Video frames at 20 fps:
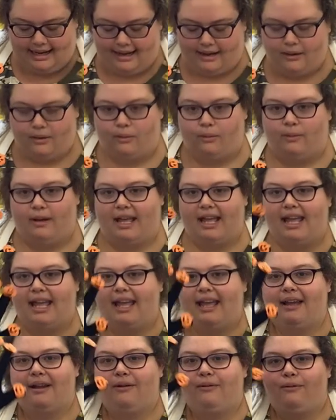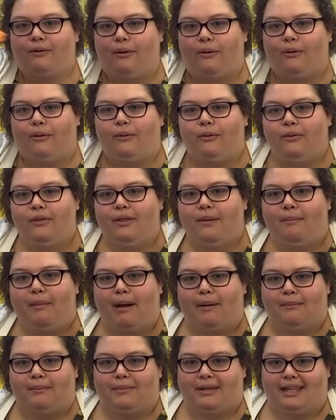And away rolled the
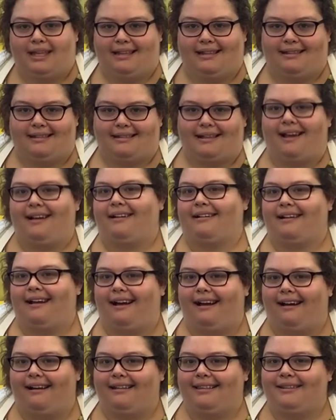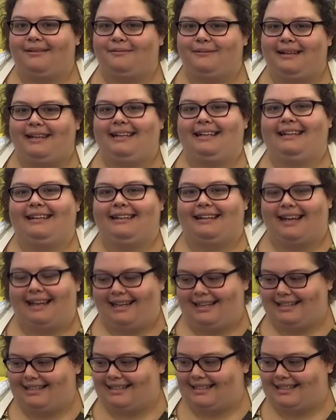pumpkins on Halloween night.